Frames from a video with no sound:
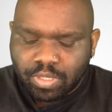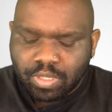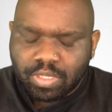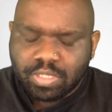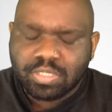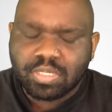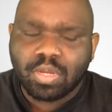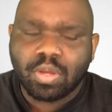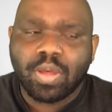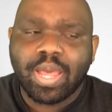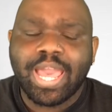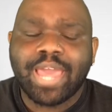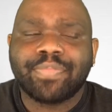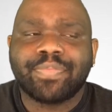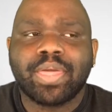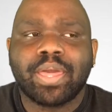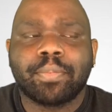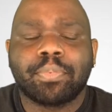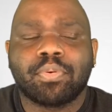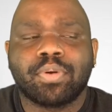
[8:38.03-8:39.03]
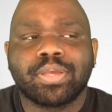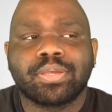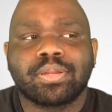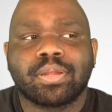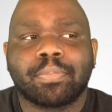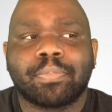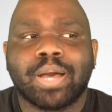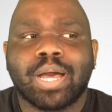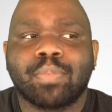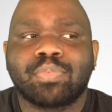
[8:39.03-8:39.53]
So at that point, you
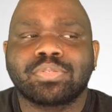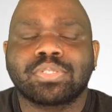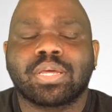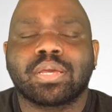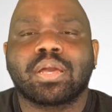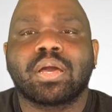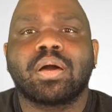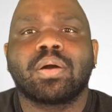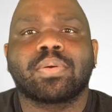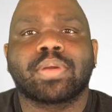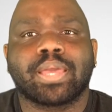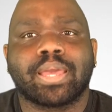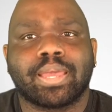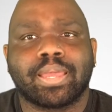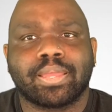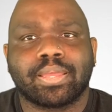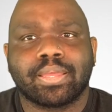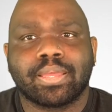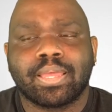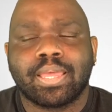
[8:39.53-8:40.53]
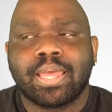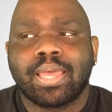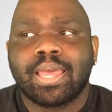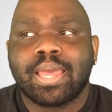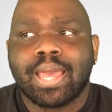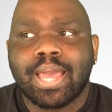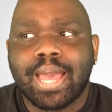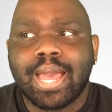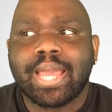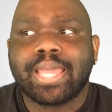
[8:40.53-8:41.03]
know, Pop is like, okay,
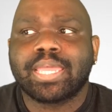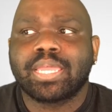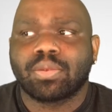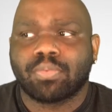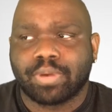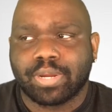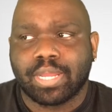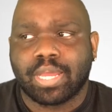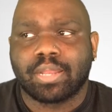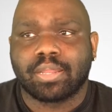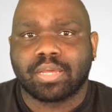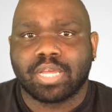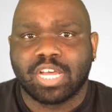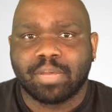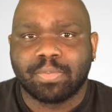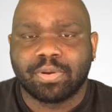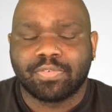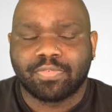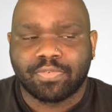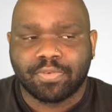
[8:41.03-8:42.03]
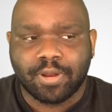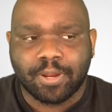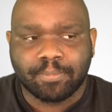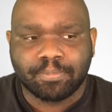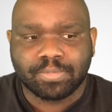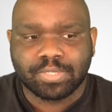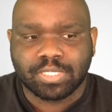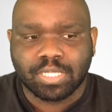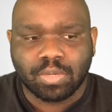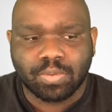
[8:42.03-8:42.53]
I get where y'all are coming from.
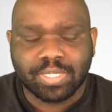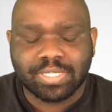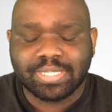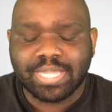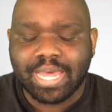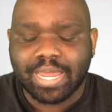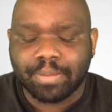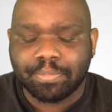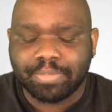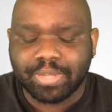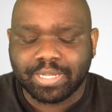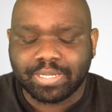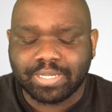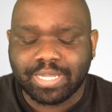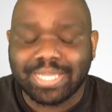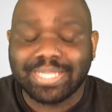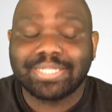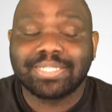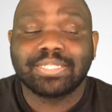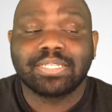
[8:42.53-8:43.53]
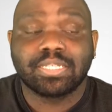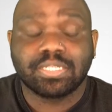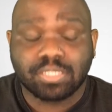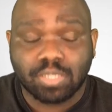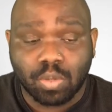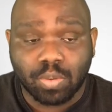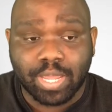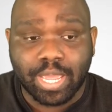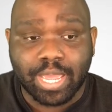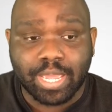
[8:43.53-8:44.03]
So it's not a big, it's, it's
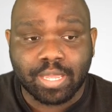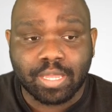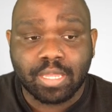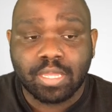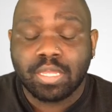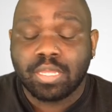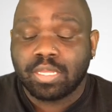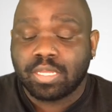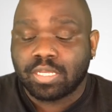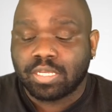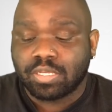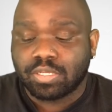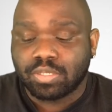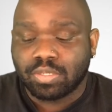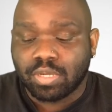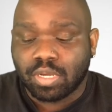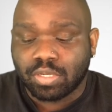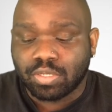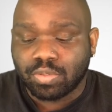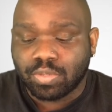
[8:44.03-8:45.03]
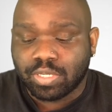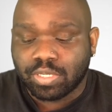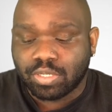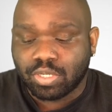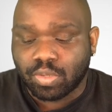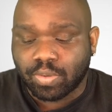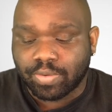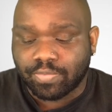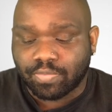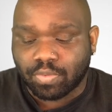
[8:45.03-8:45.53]
okay you know, you can
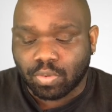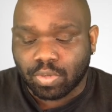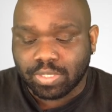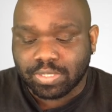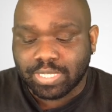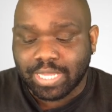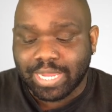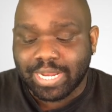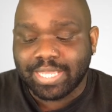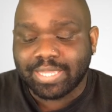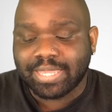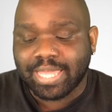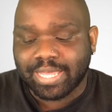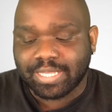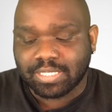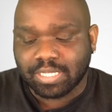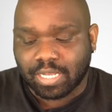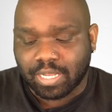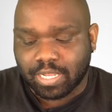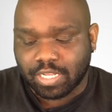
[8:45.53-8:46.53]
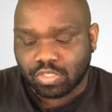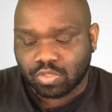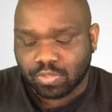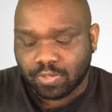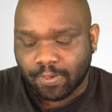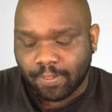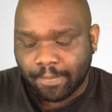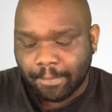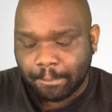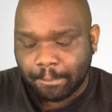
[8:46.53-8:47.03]
do it for us. And he thanks Electra.